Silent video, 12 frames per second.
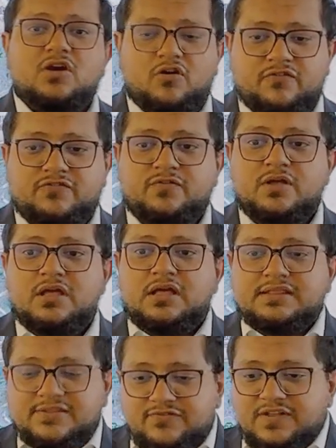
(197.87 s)
of
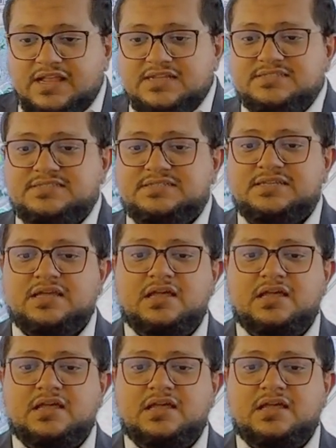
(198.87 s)
the villas